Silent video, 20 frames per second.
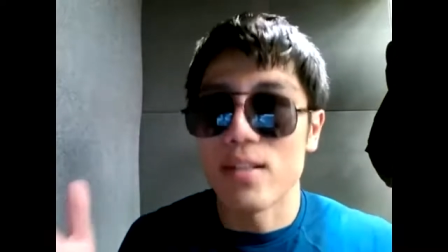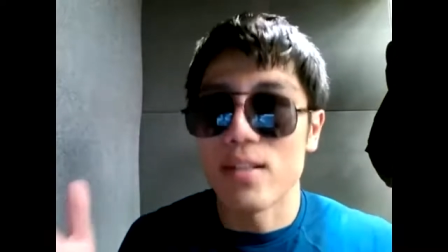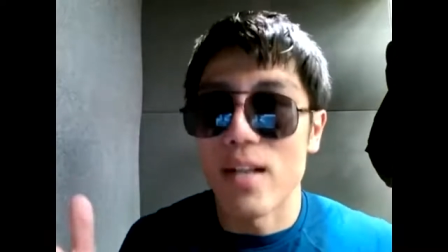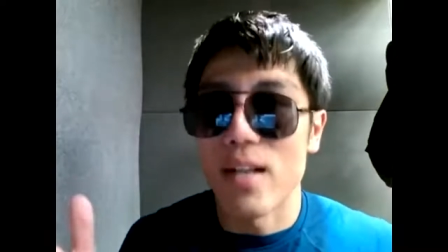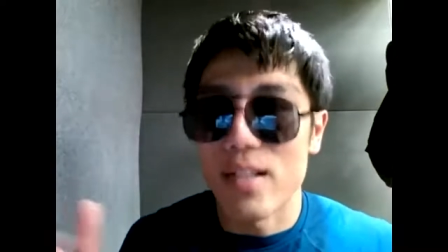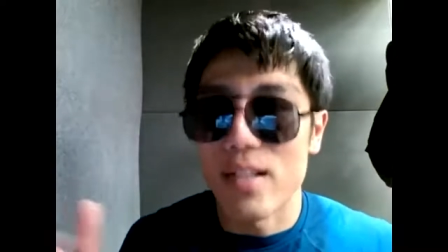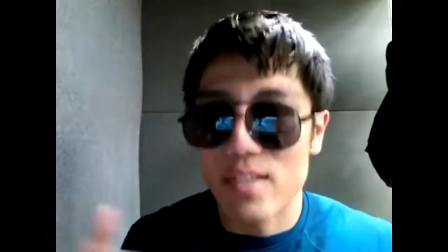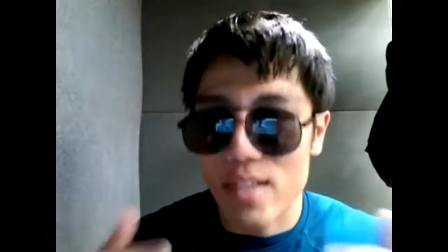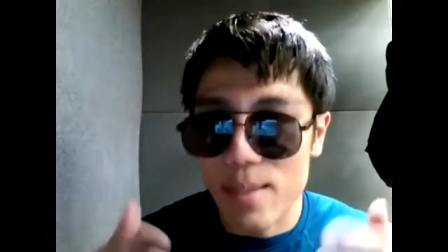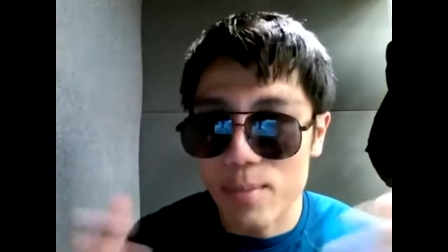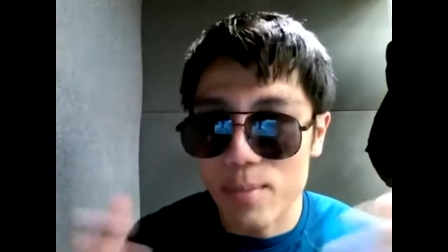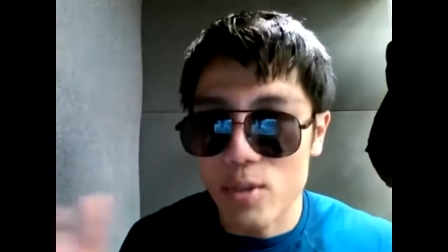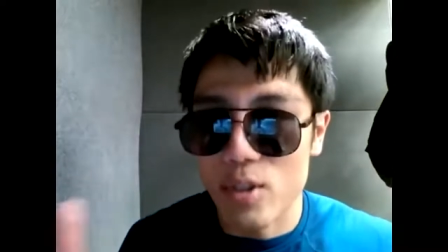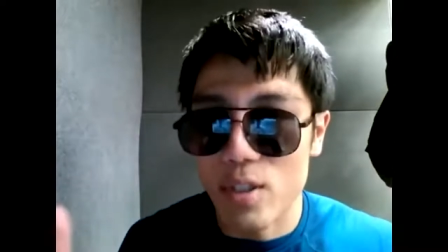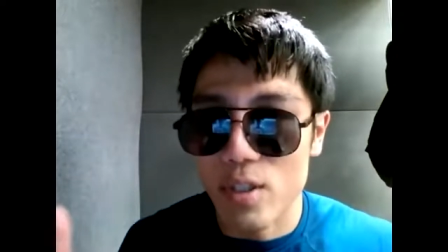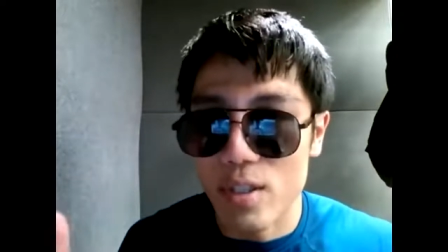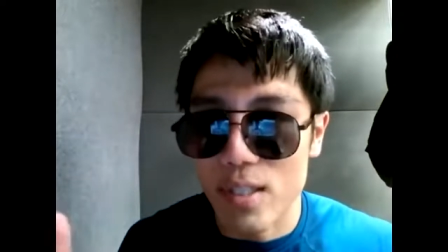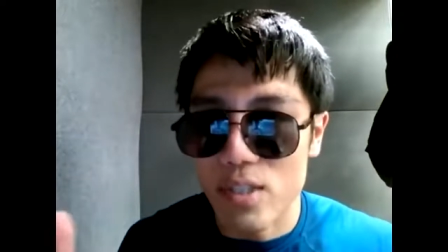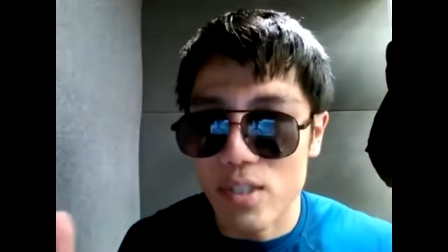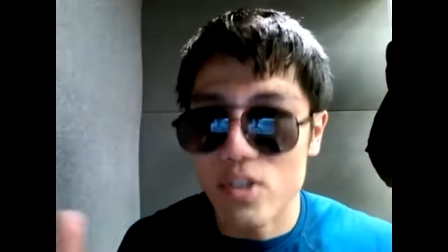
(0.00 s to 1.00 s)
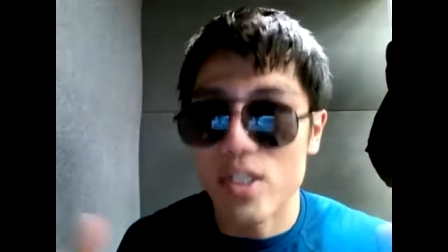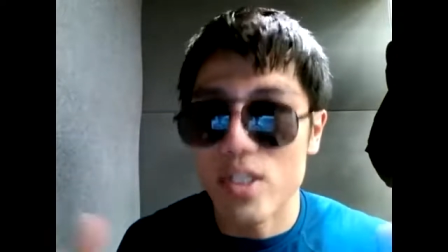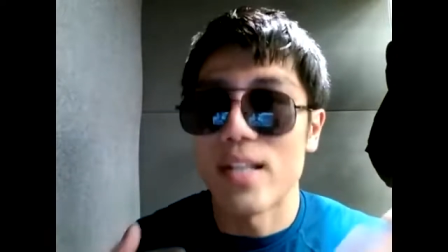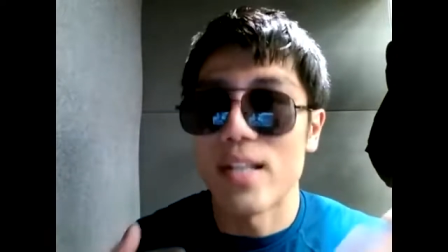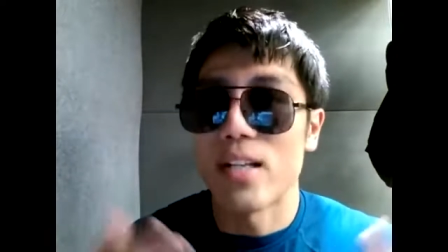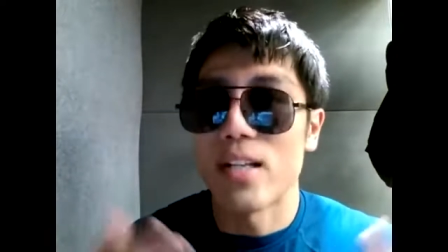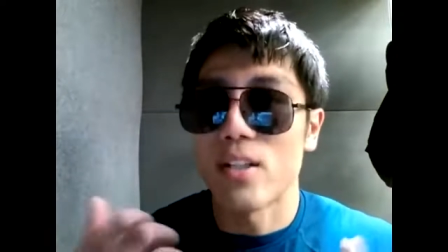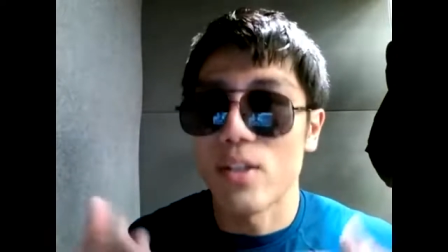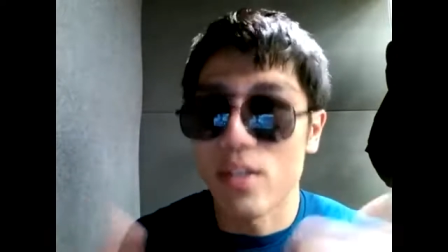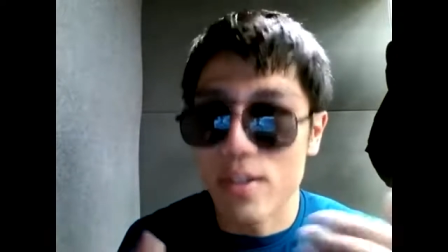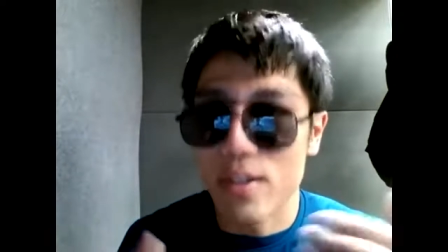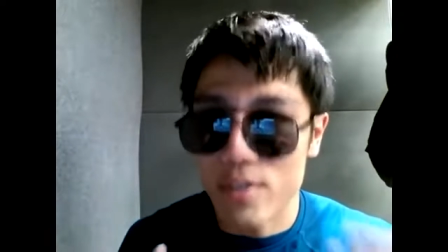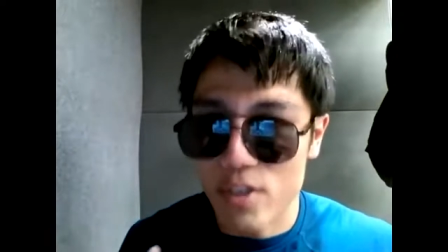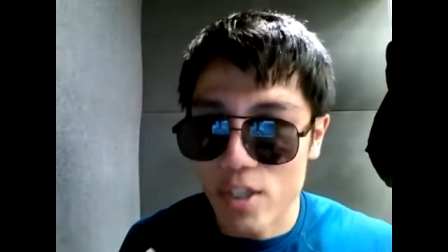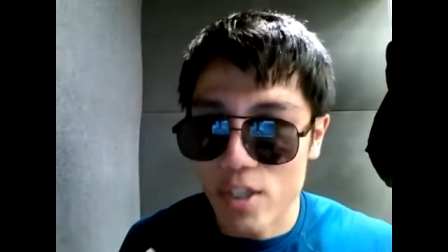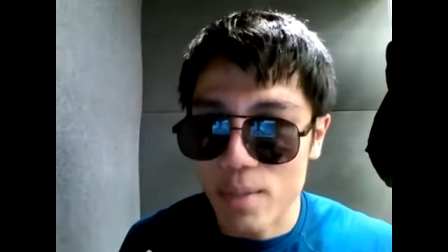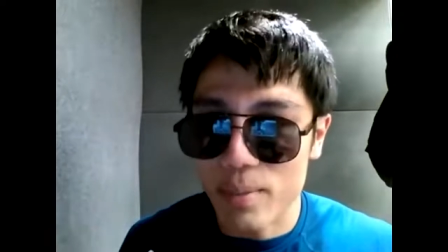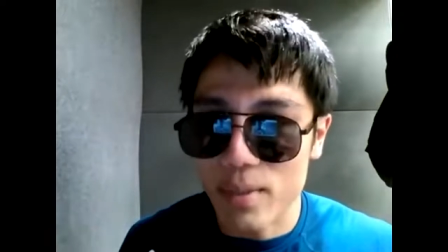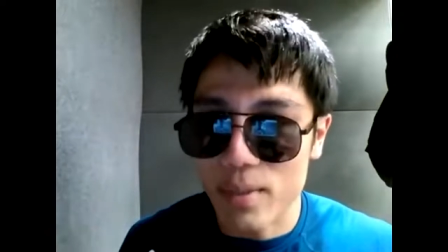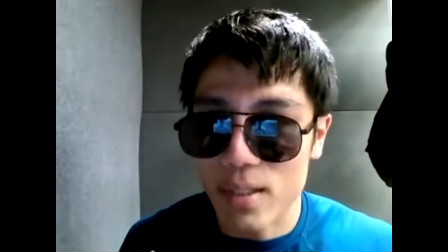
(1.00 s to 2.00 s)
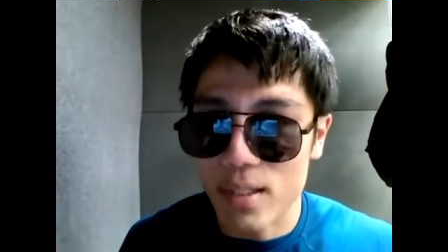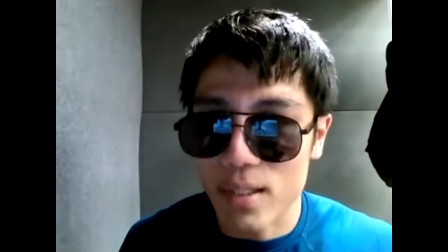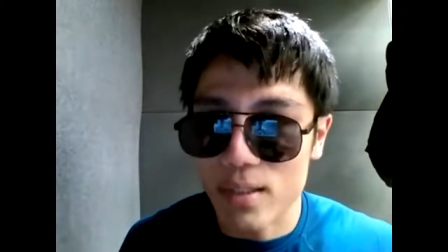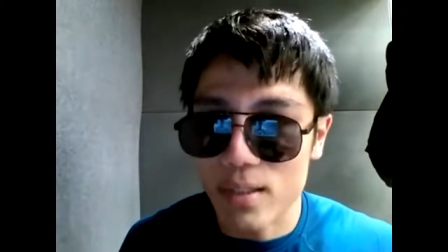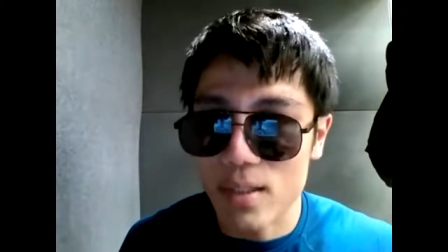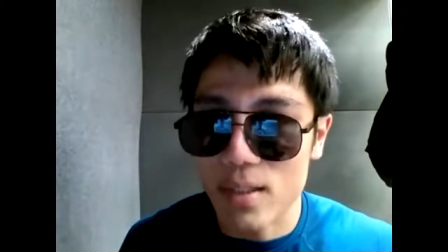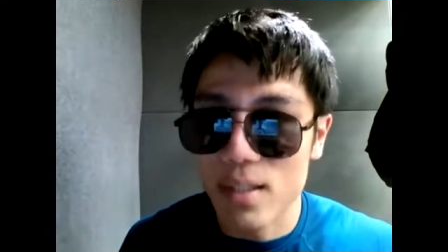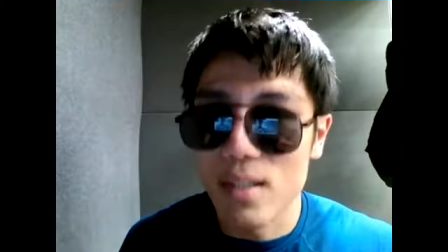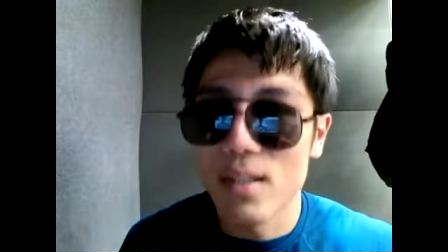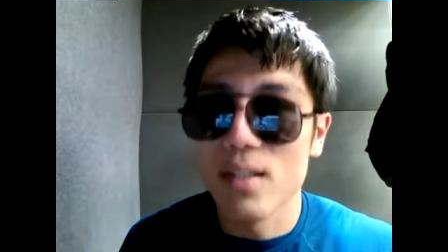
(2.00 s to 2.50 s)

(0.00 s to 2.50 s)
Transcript: the assumption that China could have stopped it,